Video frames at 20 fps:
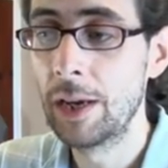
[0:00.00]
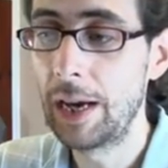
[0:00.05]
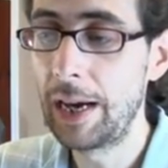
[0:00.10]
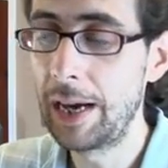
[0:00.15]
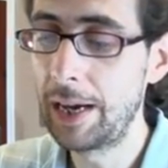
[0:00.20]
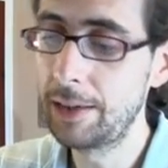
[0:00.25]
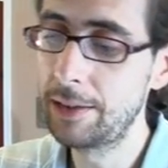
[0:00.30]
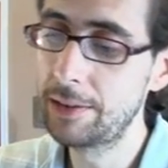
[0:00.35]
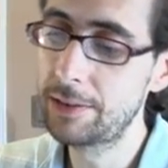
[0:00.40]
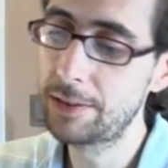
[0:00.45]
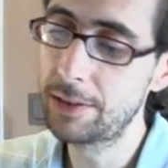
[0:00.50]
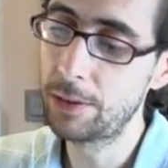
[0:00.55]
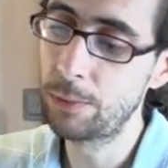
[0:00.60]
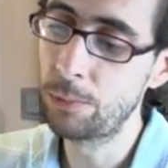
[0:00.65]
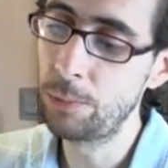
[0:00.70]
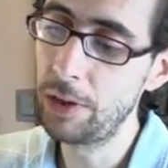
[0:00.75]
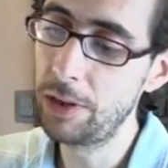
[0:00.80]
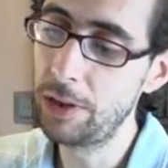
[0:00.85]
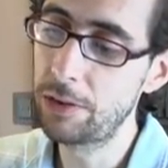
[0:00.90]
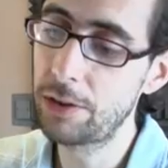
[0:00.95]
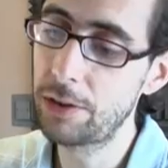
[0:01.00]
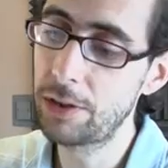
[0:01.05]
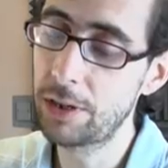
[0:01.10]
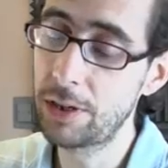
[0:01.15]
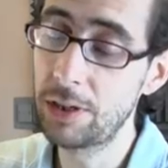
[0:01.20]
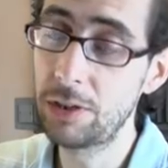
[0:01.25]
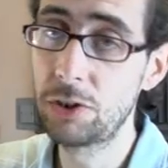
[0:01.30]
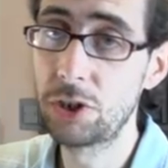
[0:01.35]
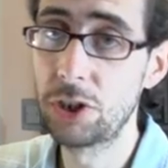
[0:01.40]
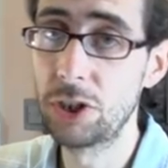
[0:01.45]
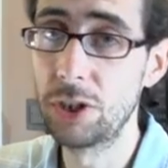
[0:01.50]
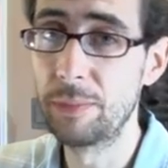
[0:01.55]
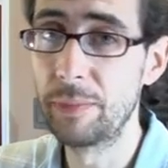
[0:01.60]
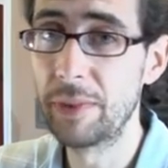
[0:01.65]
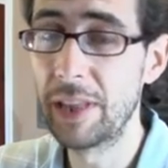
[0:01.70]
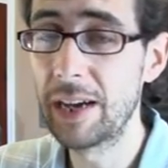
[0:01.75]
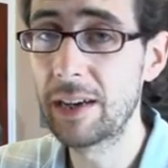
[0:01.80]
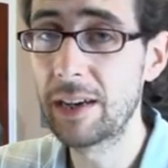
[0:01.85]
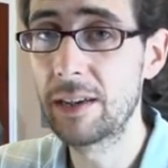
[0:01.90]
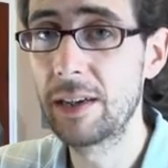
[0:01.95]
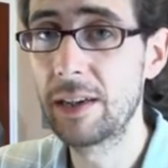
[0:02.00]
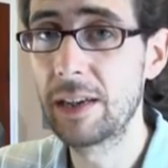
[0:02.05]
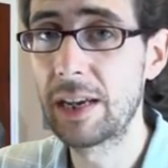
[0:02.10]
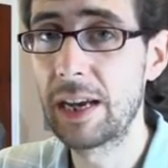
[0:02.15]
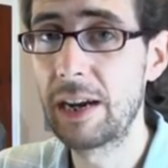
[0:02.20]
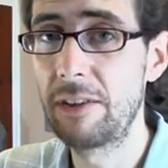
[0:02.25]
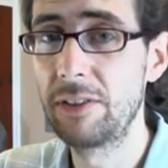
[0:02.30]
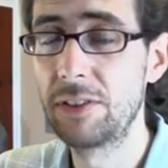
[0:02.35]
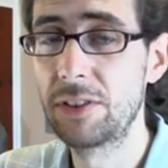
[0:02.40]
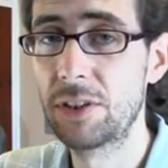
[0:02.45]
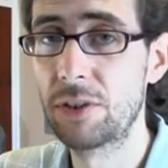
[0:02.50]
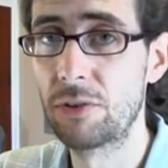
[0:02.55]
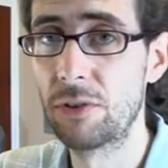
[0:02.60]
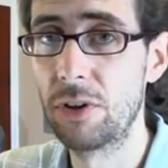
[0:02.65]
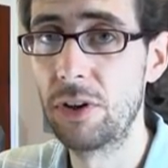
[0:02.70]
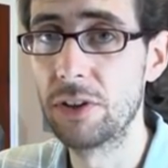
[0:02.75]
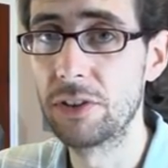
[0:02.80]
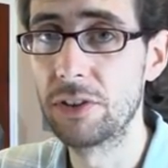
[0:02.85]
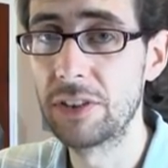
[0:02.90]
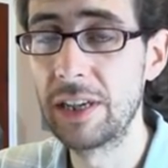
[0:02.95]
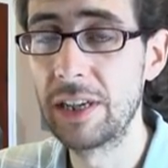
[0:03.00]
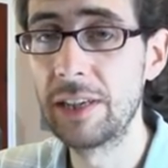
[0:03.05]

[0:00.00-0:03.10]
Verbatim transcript: And with YouTube, that kind of carries across,